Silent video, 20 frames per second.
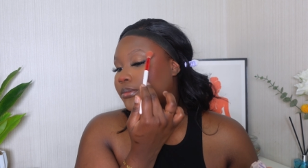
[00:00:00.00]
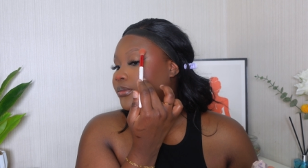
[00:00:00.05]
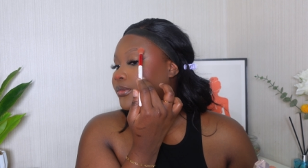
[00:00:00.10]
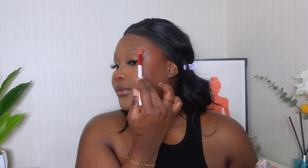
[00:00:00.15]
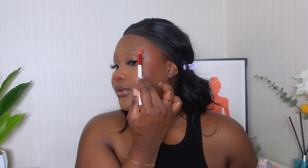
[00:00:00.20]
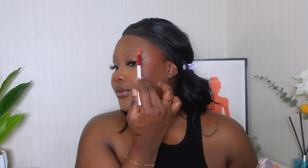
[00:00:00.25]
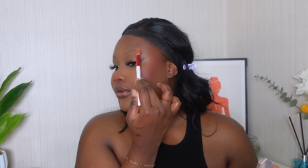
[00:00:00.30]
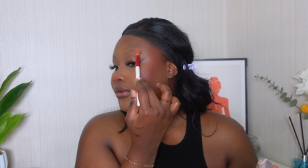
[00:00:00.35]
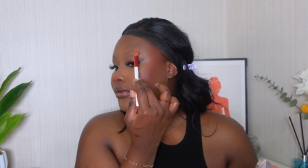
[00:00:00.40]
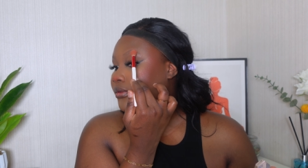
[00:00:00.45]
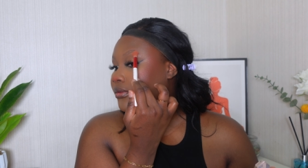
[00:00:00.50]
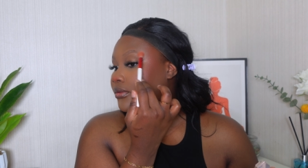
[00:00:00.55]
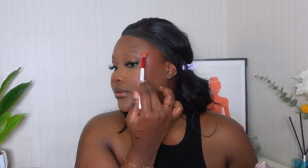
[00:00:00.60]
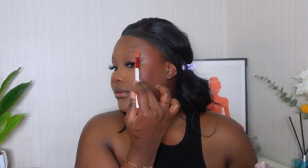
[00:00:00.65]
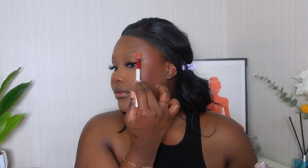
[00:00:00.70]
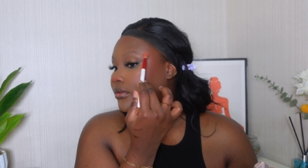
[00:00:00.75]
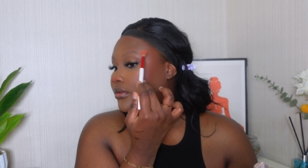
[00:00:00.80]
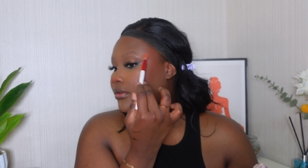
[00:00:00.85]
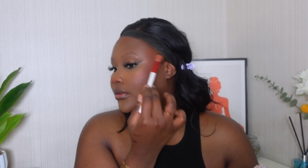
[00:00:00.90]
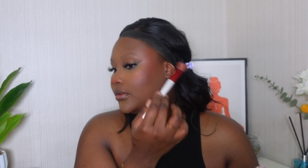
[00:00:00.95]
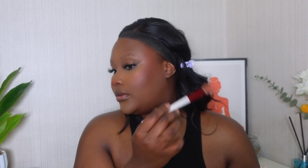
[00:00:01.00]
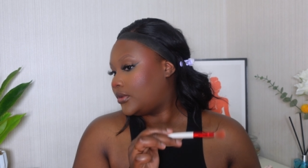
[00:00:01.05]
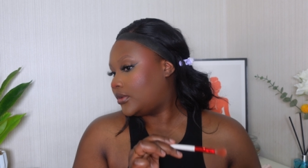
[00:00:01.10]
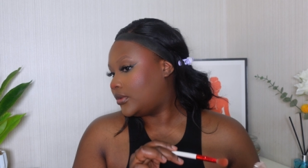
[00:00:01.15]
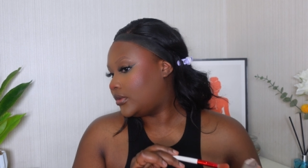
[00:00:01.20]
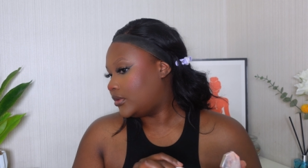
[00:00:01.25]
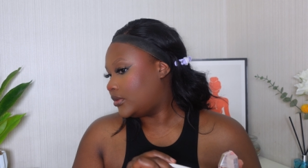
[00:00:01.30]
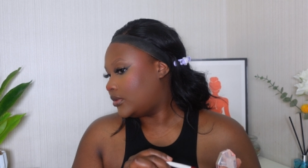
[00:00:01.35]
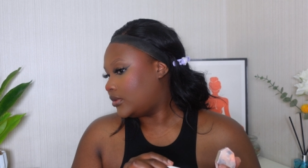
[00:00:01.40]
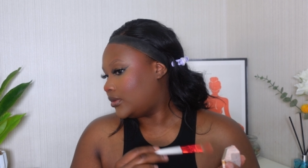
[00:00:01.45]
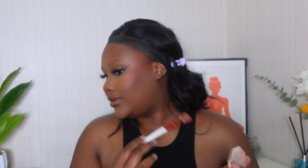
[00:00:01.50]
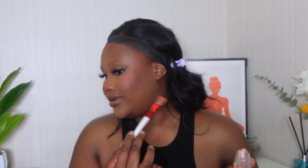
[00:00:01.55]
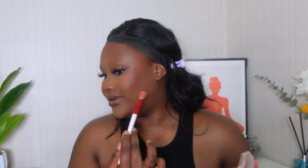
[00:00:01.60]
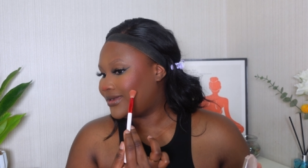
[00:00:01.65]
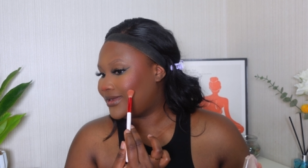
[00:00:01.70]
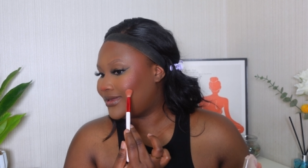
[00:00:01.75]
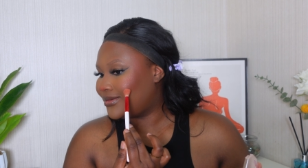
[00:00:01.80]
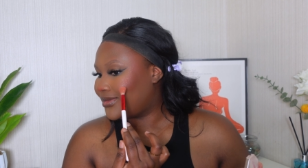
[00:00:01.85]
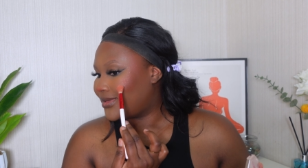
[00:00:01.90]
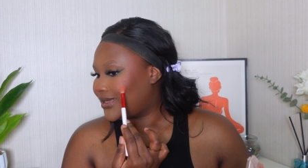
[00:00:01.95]
Bone
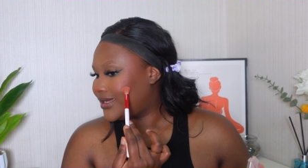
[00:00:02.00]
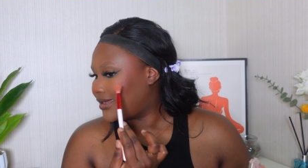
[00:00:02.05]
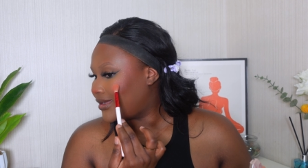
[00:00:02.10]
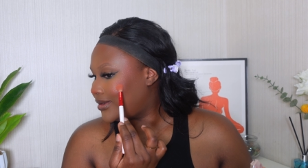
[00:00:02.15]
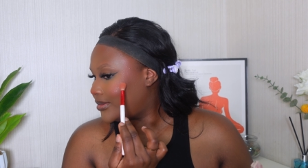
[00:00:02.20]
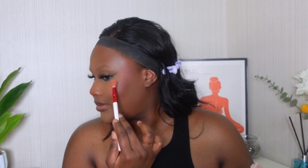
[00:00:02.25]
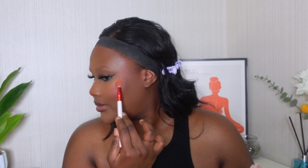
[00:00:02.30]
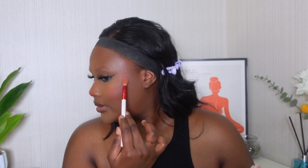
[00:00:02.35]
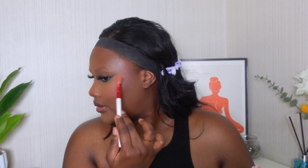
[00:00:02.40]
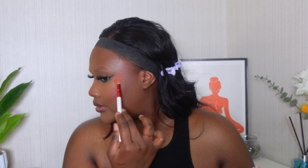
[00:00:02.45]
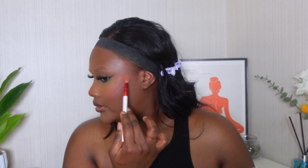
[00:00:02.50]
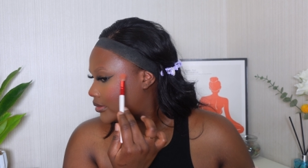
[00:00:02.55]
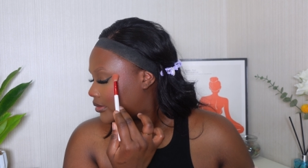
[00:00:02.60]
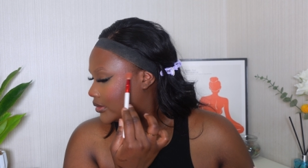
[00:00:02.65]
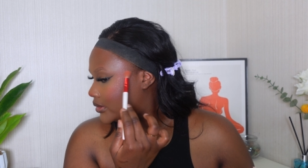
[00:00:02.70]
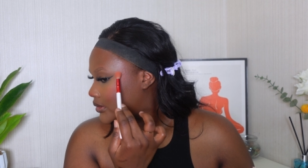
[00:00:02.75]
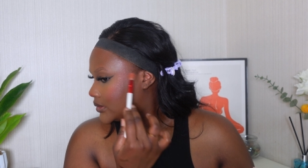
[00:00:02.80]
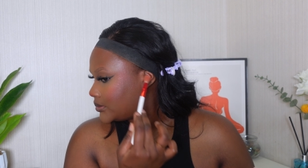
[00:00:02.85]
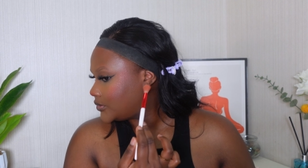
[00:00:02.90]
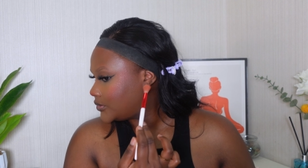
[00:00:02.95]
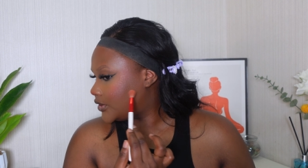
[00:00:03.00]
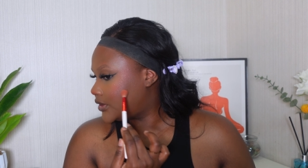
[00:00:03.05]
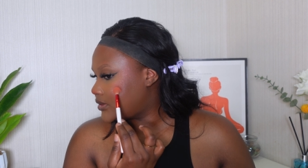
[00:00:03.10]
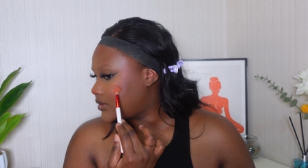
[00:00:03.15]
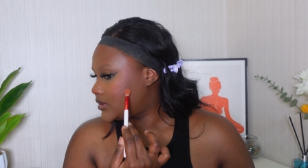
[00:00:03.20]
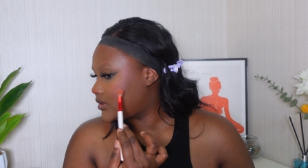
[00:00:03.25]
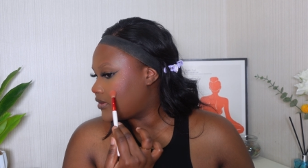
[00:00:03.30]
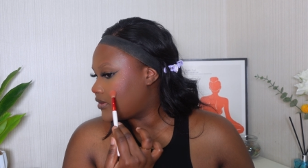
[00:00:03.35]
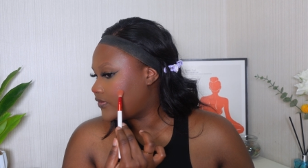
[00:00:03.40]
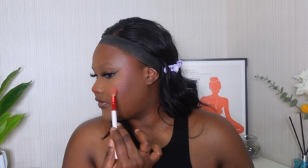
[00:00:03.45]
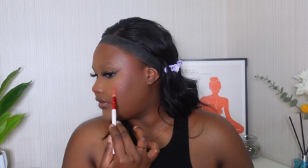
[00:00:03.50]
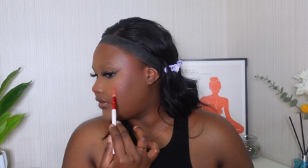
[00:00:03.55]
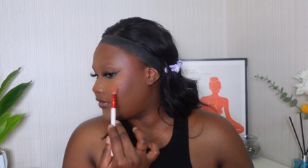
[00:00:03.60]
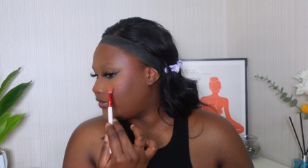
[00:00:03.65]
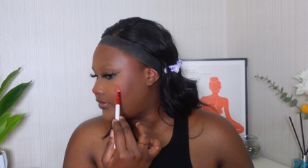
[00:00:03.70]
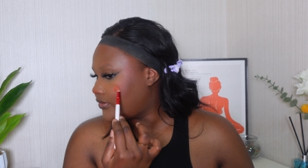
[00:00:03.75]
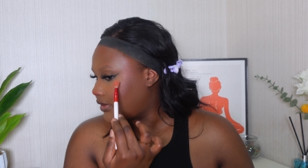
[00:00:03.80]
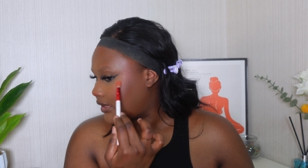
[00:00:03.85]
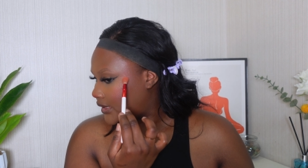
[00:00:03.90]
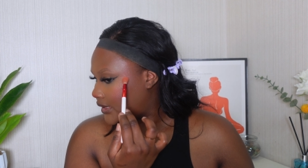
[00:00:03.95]
under my eyebrow. I'm trying to give
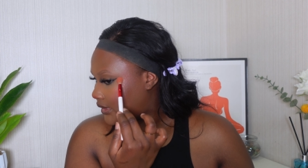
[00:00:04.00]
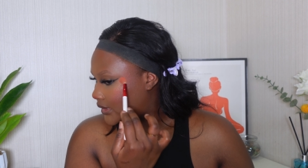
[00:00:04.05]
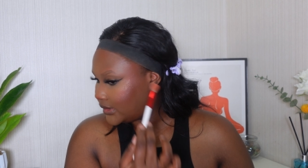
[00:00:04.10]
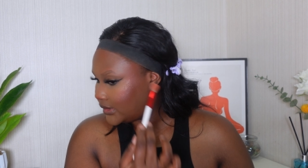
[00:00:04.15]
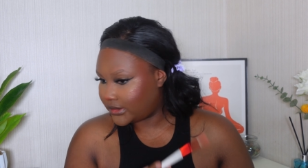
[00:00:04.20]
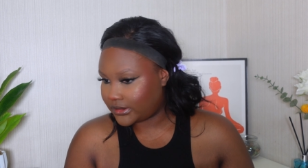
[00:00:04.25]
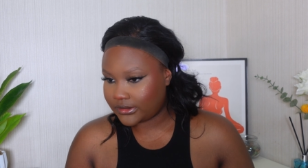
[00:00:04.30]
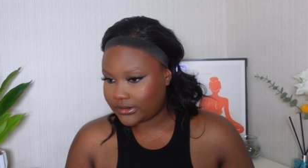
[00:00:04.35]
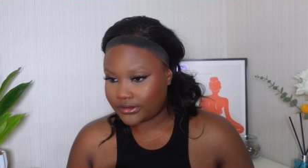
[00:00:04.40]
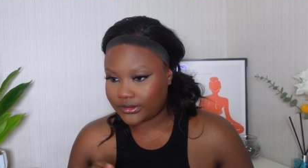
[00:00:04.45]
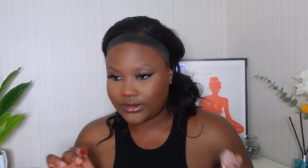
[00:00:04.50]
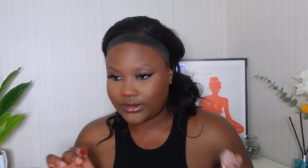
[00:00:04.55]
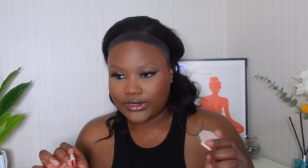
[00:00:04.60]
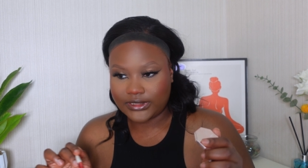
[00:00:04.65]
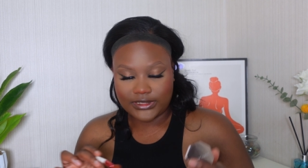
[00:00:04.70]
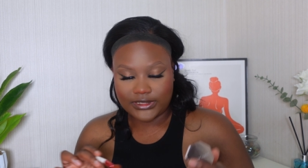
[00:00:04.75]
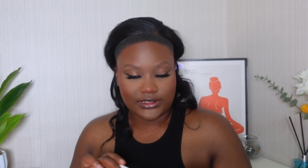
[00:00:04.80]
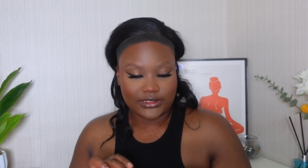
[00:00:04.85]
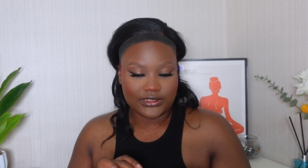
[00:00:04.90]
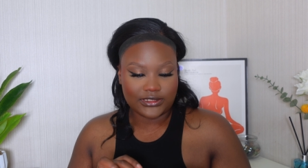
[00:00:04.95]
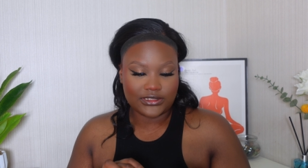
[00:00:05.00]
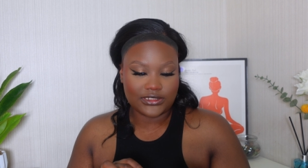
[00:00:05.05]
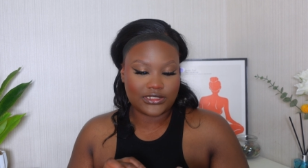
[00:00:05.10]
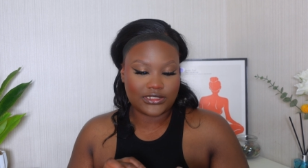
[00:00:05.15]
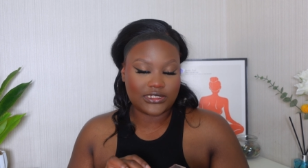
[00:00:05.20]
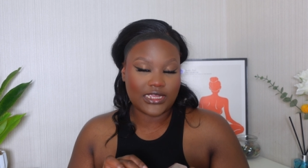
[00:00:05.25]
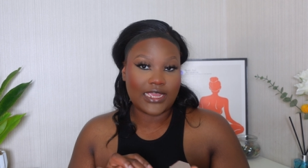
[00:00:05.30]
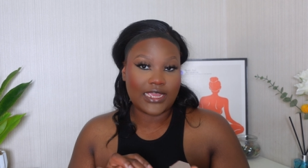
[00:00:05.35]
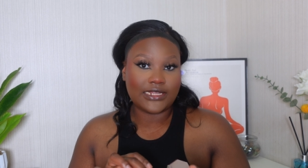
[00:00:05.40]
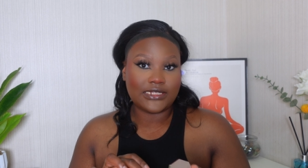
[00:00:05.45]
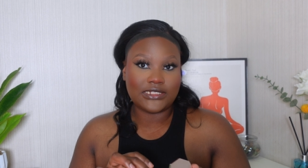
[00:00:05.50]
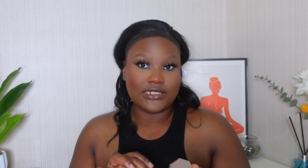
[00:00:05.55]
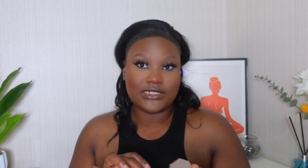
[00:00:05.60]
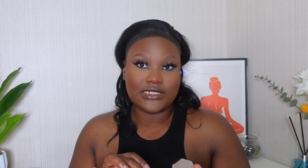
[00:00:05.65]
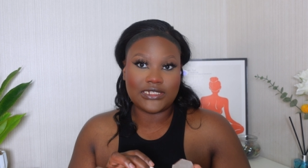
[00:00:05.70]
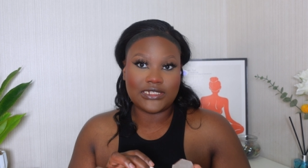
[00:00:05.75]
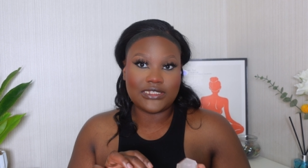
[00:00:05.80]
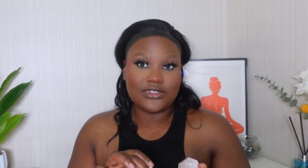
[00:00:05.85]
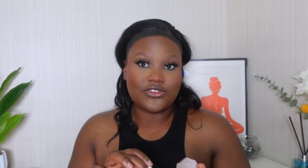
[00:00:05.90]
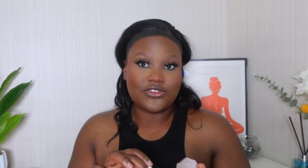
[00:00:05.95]
off like shiny,
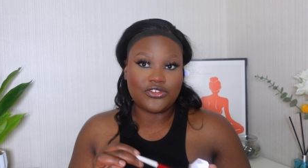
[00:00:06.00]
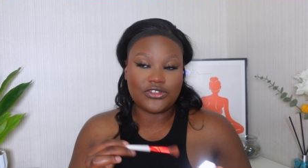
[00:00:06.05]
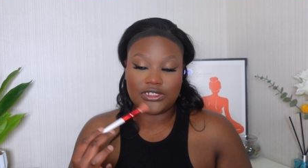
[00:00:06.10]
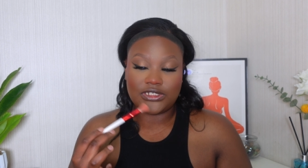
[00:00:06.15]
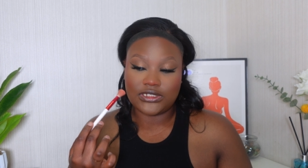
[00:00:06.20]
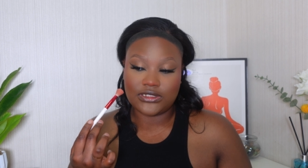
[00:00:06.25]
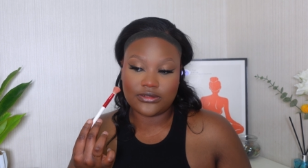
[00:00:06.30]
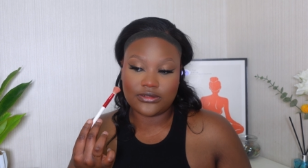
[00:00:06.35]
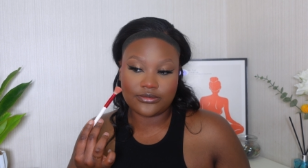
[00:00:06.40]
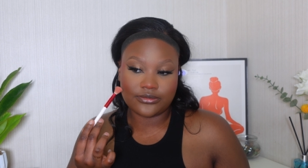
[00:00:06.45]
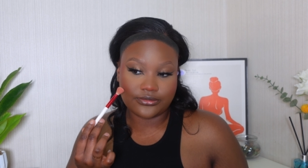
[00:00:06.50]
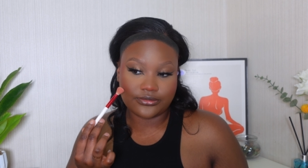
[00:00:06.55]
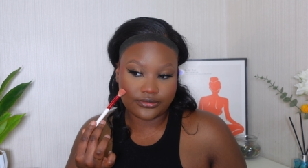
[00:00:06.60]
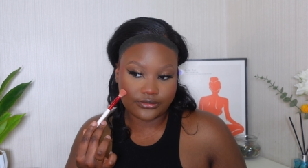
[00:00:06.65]
glittery